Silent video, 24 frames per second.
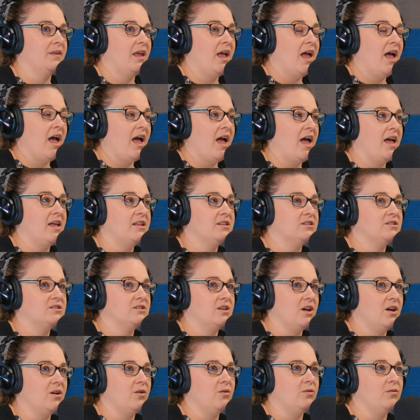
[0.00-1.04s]
Right. And
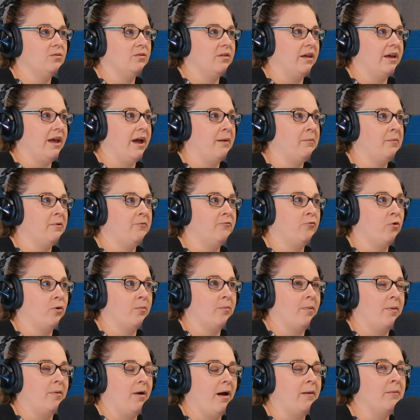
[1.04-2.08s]
so like I'm in
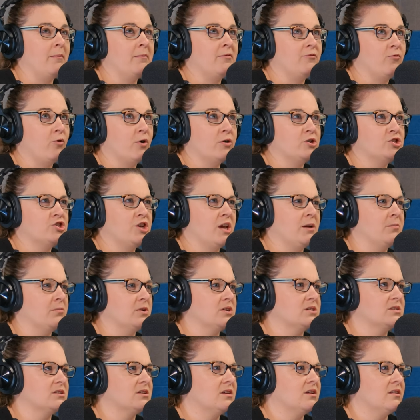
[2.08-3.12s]
4
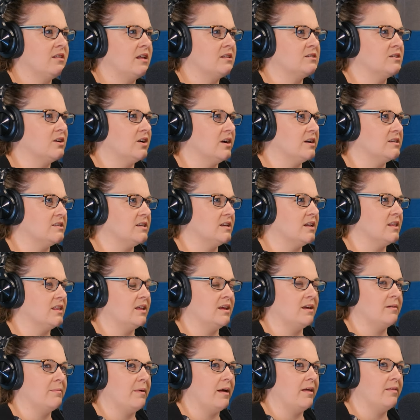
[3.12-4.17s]
chambers. That's crazy to
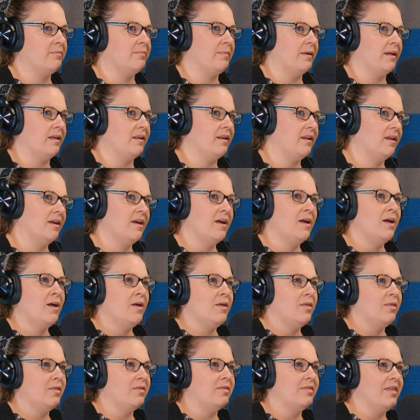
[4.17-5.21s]
think about. But
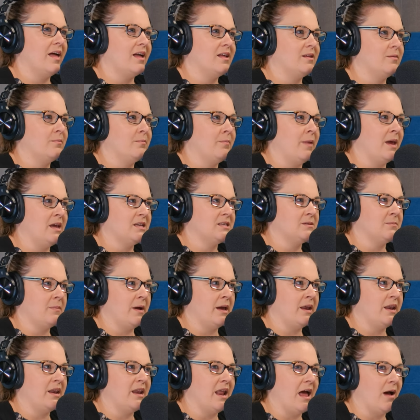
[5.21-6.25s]
that makes
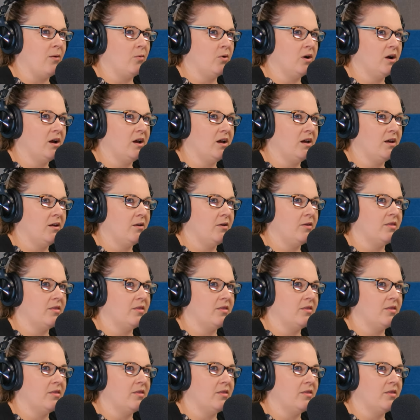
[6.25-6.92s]
my network